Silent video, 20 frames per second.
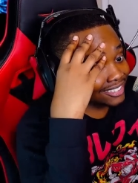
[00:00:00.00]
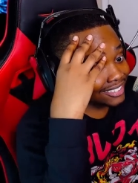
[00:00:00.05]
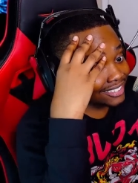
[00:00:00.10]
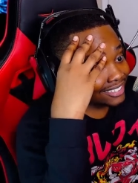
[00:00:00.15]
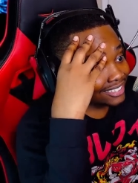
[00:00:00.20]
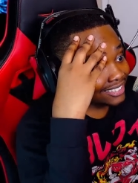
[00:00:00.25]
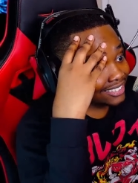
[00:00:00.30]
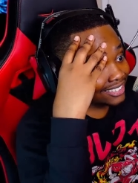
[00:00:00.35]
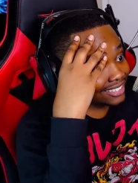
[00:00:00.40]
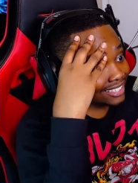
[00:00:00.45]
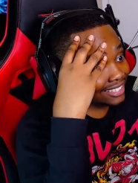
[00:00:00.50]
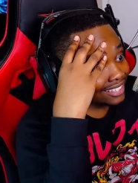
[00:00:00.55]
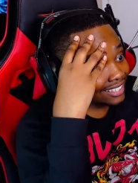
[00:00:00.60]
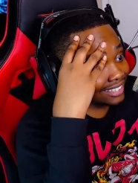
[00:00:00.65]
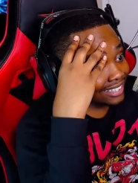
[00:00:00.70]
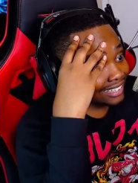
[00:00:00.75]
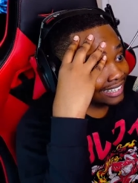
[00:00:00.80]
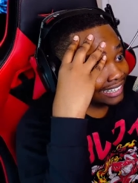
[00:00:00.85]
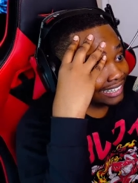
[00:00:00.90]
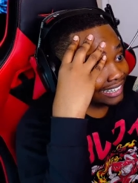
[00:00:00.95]

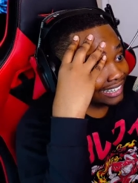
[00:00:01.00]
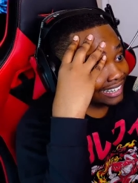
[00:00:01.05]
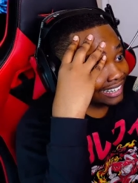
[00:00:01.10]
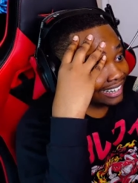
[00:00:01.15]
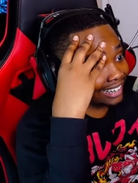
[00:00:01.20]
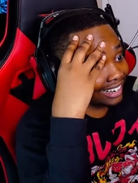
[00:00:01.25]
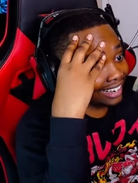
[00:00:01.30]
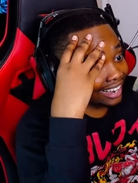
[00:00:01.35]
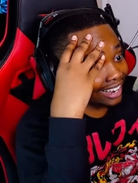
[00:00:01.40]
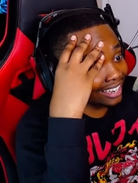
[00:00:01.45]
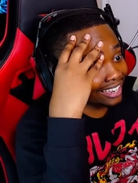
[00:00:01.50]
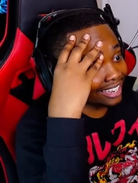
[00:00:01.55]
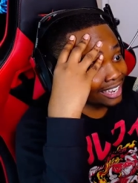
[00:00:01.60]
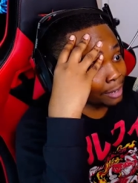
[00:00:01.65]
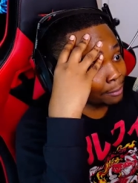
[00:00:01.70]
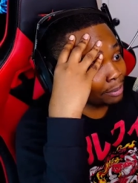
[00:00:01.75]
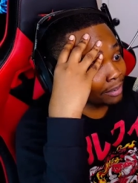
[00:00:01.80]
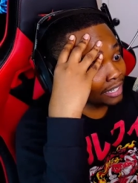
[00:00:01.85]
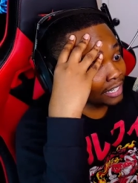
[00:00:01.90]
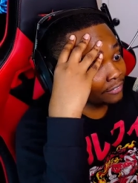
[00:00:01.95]
Overlord. I can't
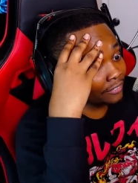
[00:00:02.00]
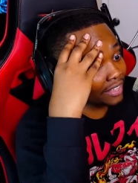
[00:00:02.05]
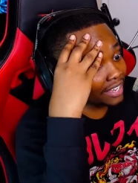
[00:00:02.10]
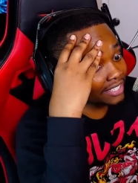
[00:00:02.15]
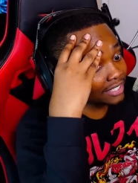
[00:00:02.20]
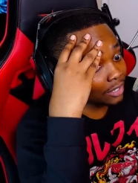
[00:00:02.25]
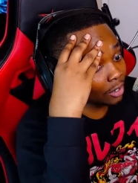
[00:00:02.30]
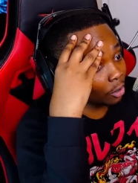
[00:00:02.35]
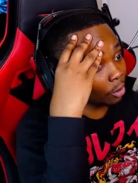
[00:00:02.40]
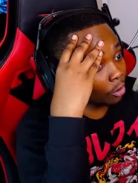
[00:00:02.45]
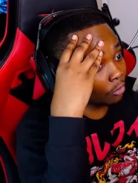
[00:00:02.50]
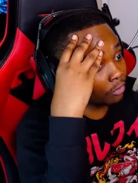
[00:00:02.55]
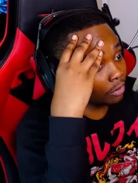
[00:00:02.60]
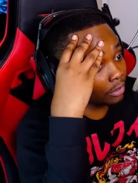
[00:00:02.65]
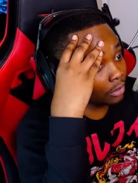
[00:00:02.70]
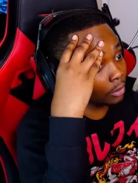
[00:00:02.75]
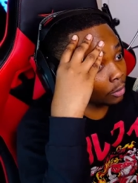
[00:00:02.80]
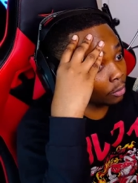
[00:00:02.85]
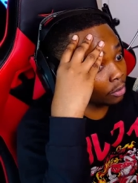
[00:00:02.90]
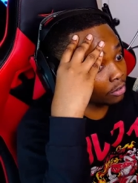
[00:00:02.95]
believe that's an
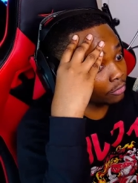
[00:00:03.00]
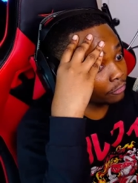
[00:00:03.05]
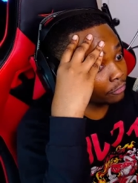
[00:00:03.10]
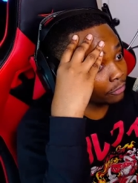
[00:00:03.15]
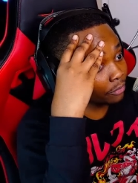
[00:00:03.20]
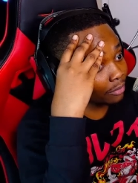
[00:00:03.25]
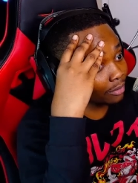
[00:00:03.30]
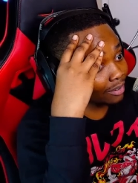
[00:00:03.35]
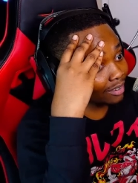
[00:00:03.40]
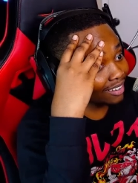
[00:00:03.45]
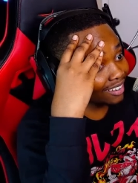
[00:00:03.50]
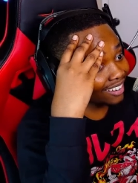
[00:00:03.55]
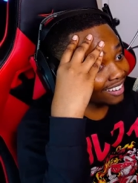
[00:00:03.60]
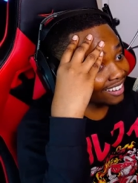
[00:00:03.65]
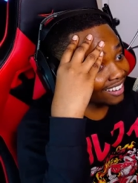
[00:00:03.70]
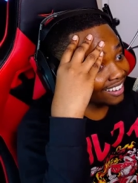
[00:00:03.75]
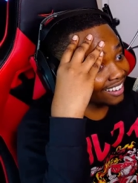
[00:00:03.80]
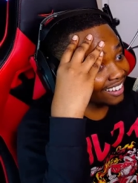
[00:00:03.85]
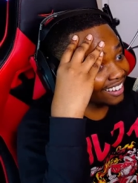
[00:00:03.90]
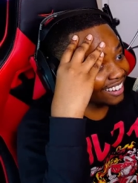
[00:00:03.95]
Overlord. I'll
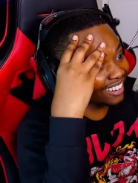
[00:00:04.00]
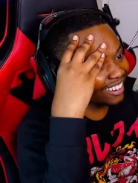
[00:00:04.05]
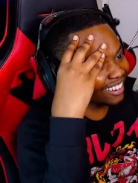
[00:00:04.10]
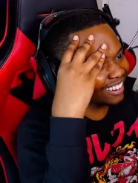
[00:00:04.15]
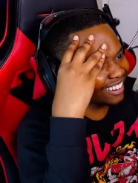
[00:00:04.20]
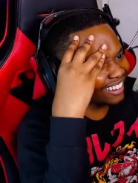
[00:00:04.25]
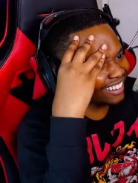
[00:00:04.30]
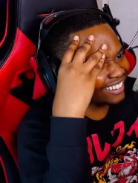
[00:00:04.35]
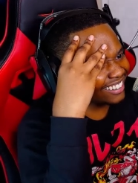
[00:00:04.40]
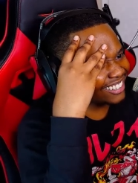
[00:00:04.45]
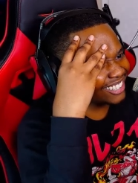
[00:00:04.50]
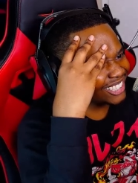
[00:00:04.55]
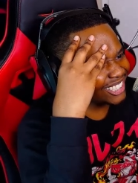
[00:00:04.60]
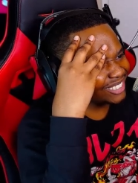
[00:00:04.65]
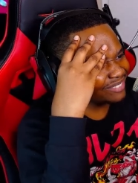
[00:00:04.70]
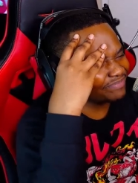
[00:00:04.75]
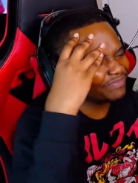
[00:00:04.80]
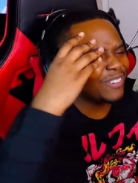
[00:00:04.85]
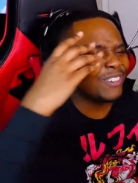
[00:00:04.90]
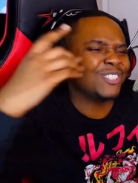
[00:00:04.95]
defeat you
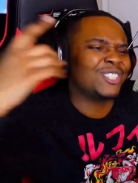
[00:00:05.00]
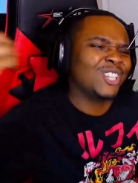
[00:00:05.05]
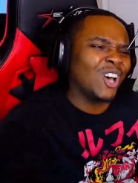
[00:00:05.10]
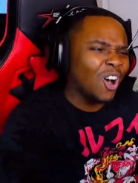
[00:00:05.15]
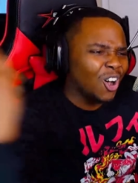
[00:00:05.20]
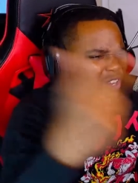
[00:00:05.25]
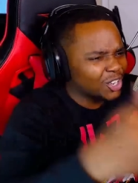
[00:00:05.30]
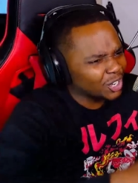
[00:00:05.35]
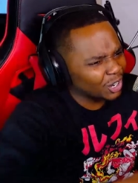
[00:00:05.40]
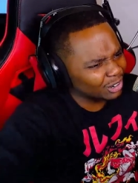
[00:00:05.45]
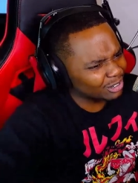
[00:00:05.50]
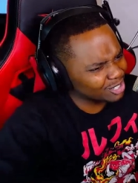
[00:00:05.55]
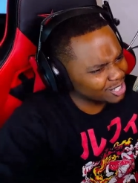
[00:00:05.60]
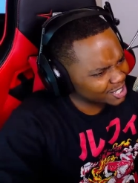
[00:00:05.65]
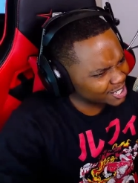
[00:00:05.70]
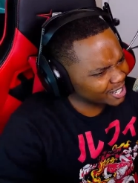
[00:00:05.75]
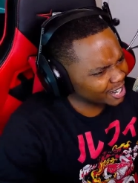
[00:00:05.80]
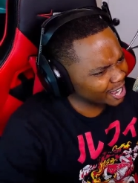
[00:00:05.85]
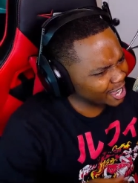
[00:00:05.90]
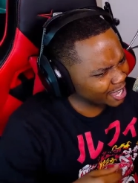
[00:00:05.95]
again. Oh, talk your
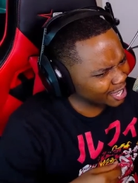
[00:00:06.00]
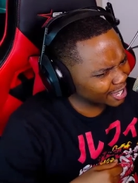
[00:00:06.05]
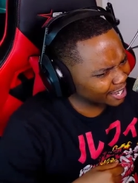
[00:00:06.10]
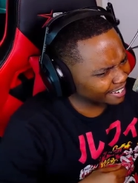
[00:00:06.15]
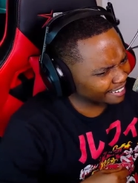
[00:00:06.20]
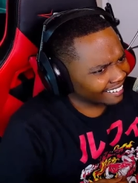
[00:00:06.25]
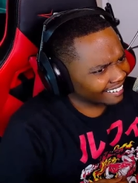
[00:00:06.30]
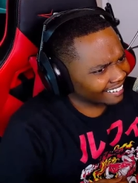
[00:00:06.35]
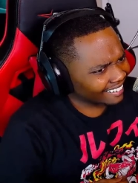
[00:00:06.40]
shit.